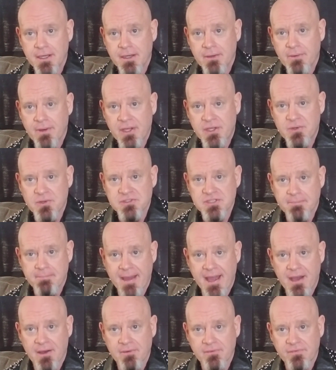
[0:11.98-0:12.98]
which was
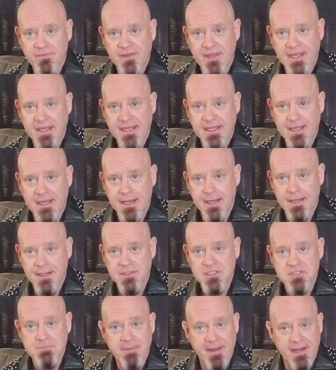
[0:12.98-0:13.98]
about the uh,
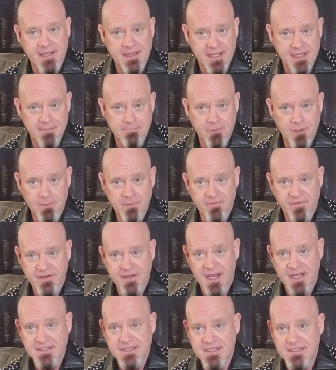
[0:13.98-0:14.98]
speculator boom of the
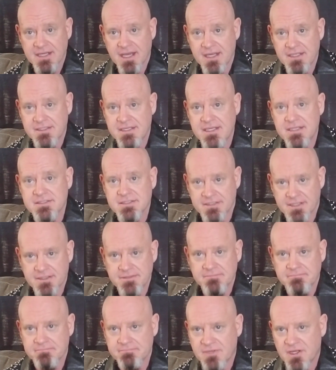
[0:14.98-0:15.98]
1990s and then
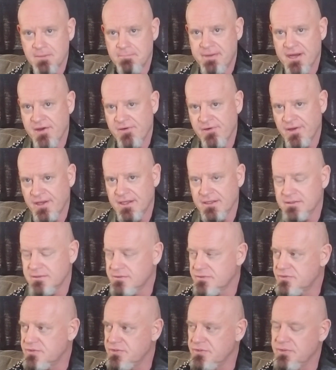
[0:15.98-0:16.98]
comparing it
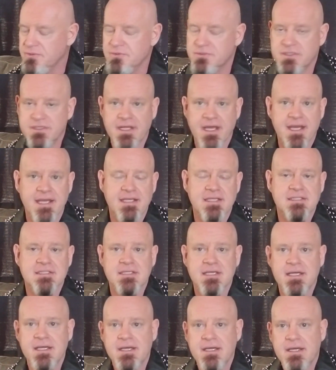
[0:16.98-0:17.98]
to
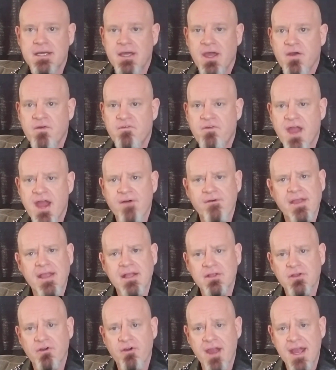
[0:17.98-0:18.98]
today's
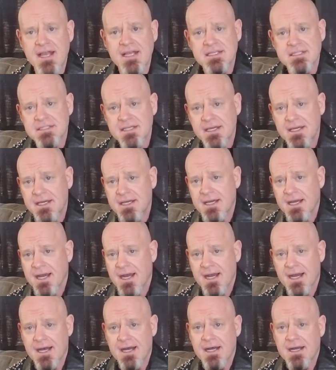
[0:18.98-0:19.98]
variant craze.
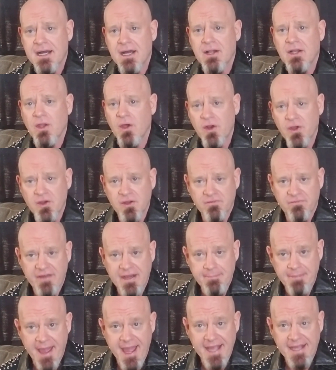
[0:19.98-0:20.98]
Uh, a lot of good
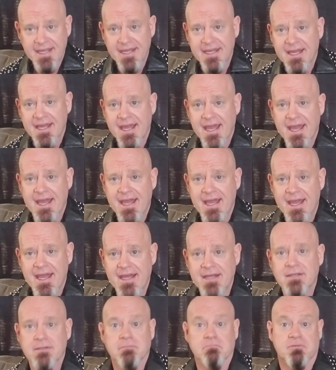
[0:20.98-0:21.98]
feedback
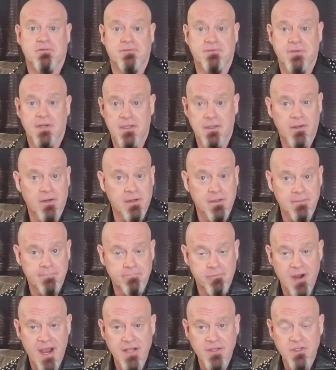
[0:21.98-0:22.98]
and pff, a lot of
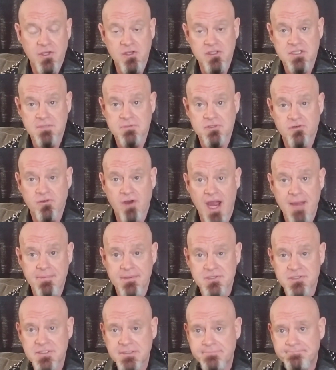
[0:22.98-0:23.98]
brand new
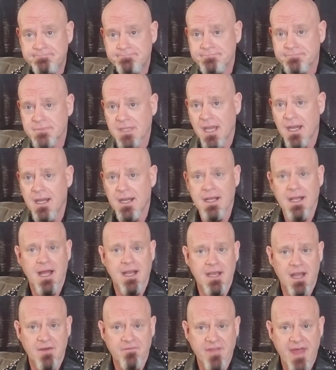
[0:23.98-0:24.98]
subscribers. Uh, I
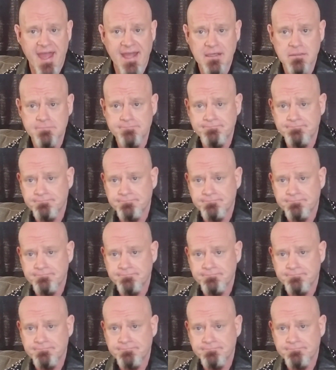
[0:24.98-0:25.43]
love that.